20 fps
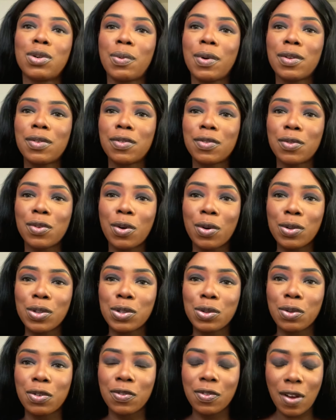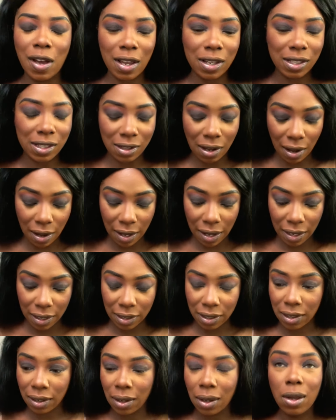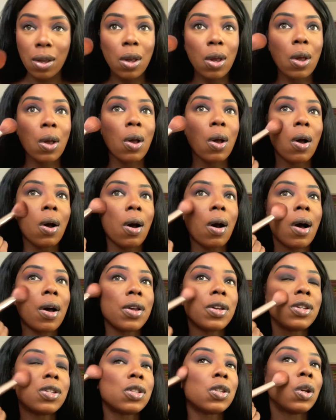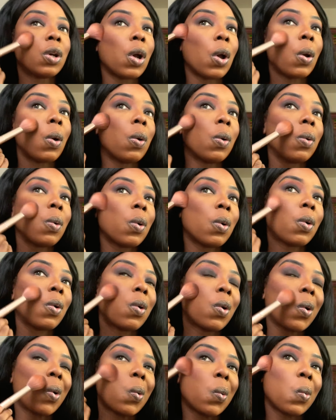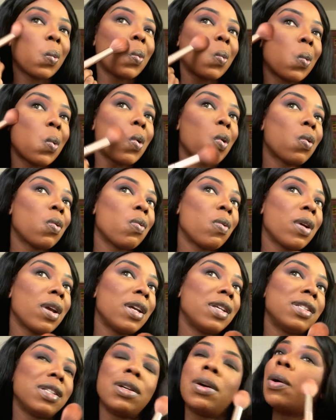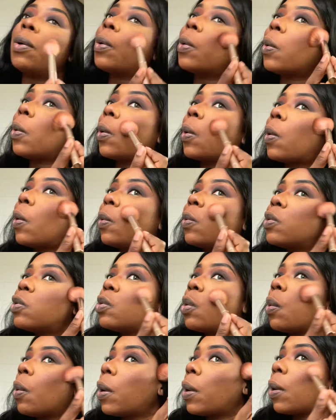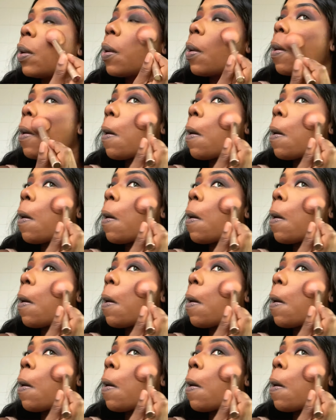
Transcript: When contour first started, I used to go crazy on the contouring.